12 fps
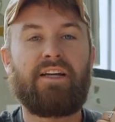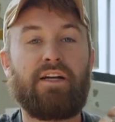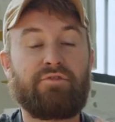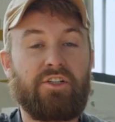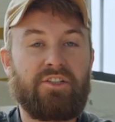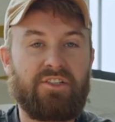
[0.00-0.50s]

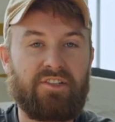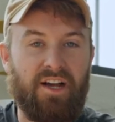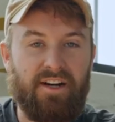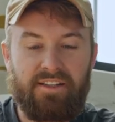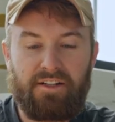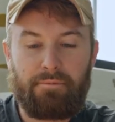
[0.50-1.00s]
If they're
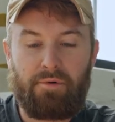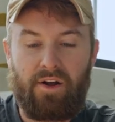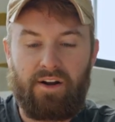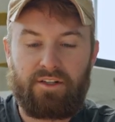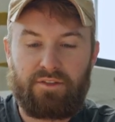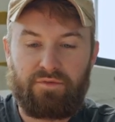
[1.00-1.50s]
designing their
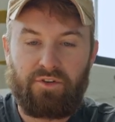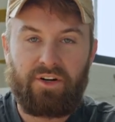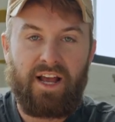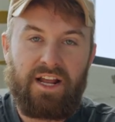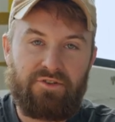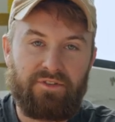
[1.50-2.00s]
products for
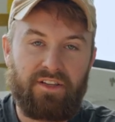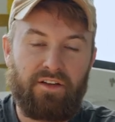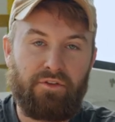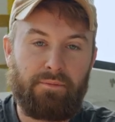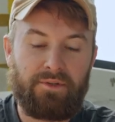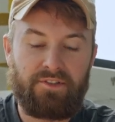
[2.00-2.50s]
an
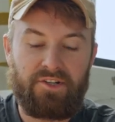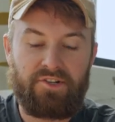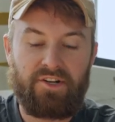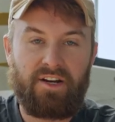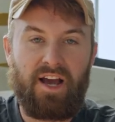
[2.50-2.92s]
entry-level position,